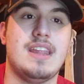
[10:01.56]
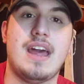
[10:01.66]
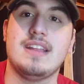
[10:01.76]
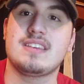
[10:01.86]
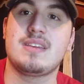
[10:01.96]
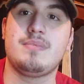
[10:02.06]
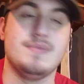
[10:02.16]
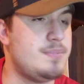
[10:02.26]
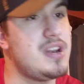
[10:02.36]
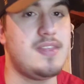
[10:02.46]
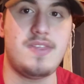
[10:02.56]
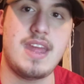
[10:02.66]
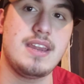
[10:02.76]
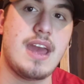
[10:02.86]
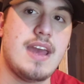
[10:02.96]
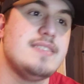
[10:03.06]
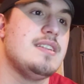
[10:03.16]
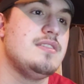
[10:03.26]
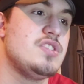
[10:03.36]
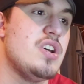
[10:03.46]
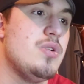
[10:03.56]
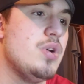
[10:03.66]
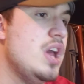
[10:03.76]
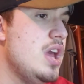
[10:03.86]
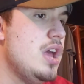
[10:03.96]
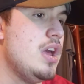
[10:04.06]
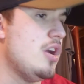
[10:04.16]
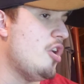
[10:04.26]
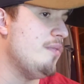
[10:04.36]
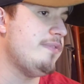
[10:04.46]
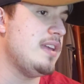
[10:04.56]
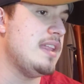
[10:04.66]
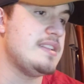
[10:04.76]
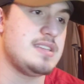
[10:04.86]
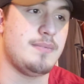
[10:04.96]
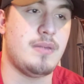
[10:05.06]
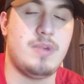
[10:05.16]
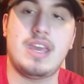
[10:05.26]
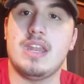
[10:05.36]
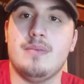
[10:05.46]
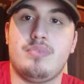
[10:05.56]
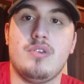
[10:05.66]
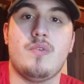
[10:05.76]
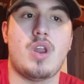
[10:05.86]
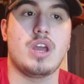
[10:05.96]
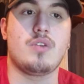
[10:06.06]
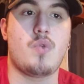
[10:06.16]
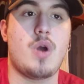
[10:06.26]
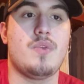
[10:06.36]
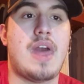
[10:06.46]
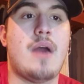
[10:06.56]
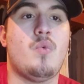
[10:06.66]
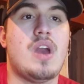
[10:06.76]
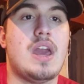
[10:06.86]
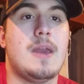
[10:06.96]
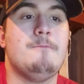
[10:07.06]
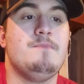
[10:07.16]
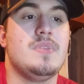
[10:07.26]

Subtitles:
that, it's pretty thin, guys. So hopefully that's something we can improve on and grow that way.